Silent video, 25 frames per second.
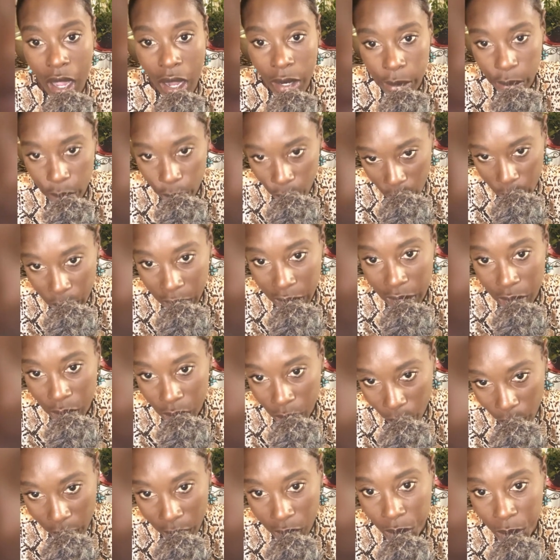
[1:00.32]
October is
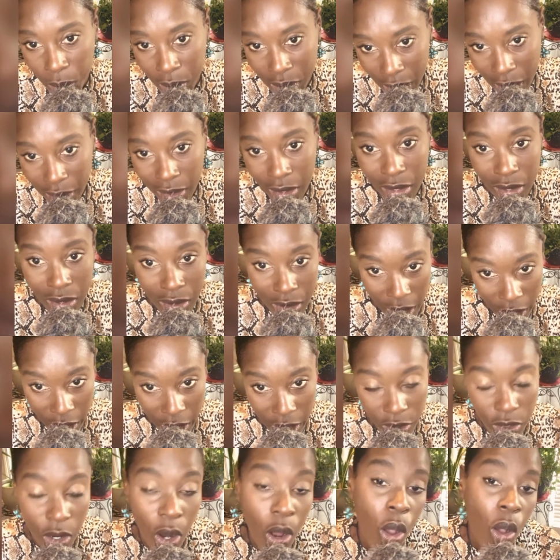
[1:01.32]
going to set the
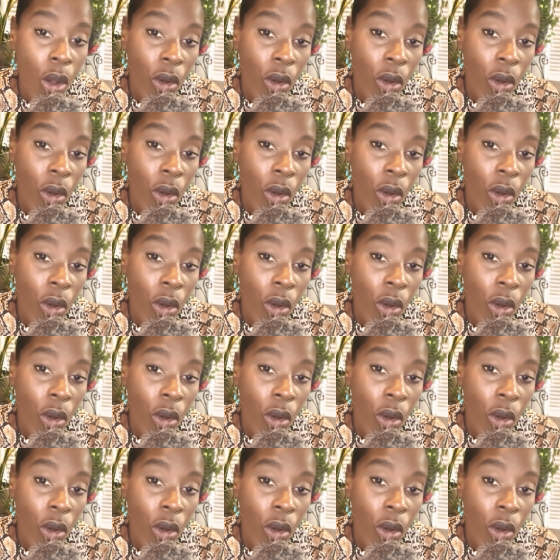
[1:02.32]
stage